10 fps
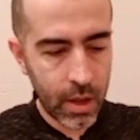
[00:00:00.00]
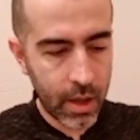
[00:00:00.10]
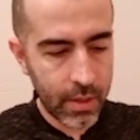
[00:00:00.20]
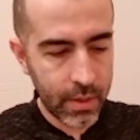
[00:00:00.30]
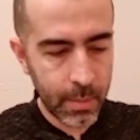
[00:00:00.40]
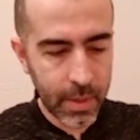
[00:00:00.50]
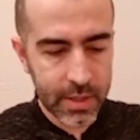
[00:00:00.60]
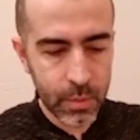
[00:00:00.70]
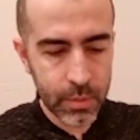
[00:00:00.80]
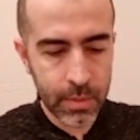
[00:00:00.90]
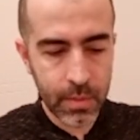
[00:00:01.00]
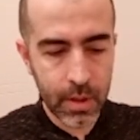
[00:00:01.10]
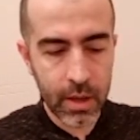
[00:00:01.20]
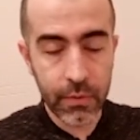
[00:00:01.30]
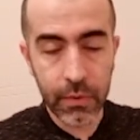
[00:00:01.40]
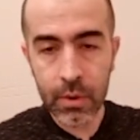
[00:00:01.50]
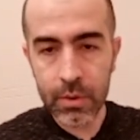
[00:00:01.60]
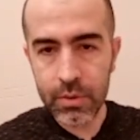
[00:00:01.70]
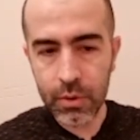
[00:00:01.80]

And the maximum supply, if we go to